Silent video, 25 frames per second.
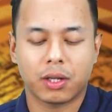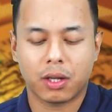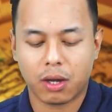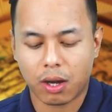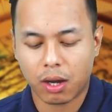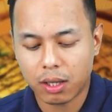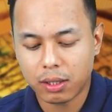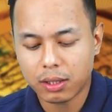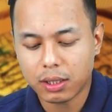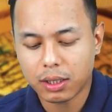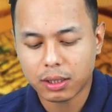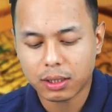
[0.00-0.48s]

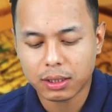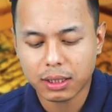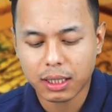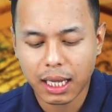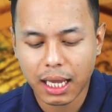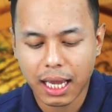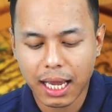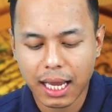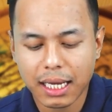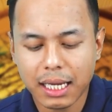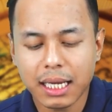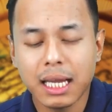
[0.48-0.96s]
On the other
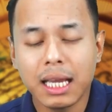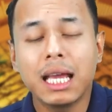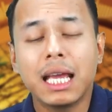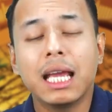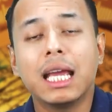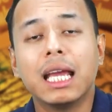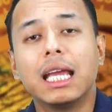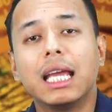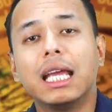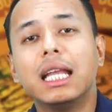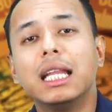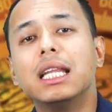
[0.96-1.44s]
hand,
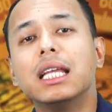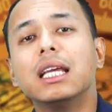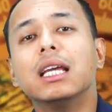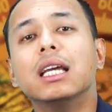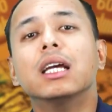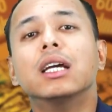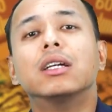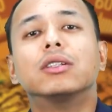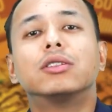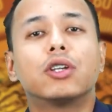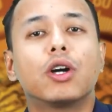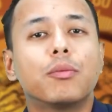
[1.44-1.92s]
in the
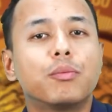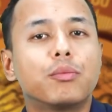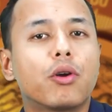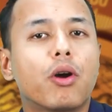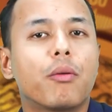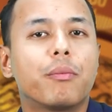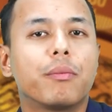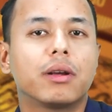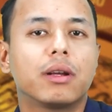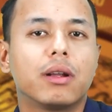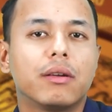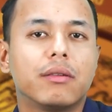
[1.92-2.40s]

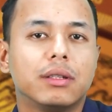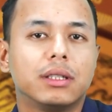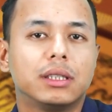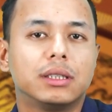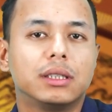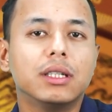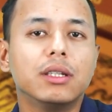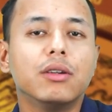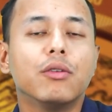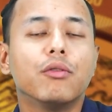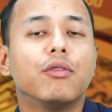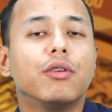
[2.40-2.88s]
subtropical
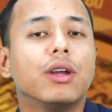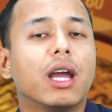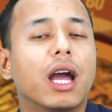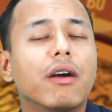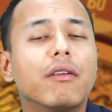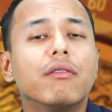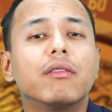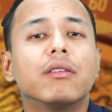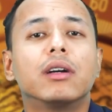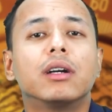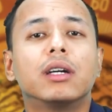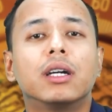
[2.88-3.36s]
region, we
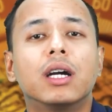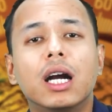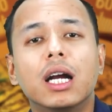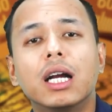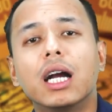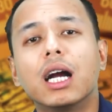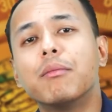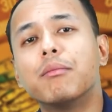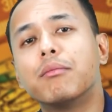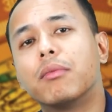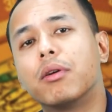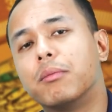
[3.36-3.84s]
have
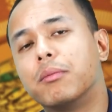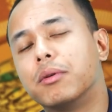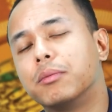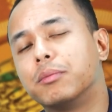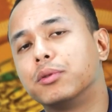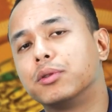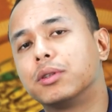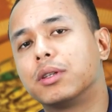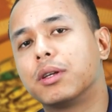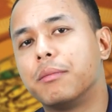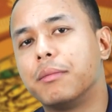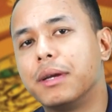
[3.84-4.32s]

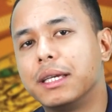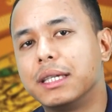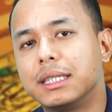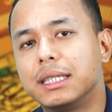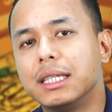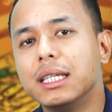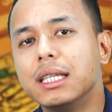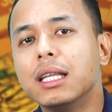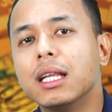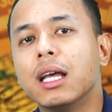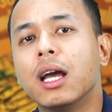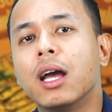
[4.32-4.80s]
Ganga-Brahmaputra
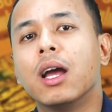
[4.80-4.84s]
Basin